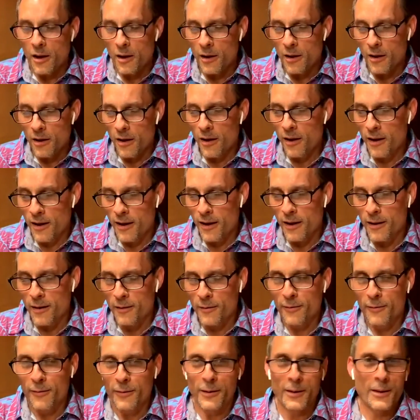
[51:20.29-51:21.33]

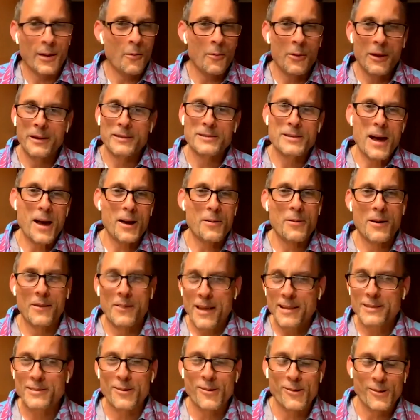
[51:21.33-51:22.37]
Yeah, we can talk about,
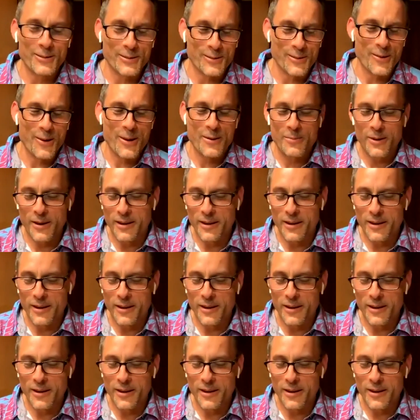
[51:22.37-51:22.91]
that's a whole story, but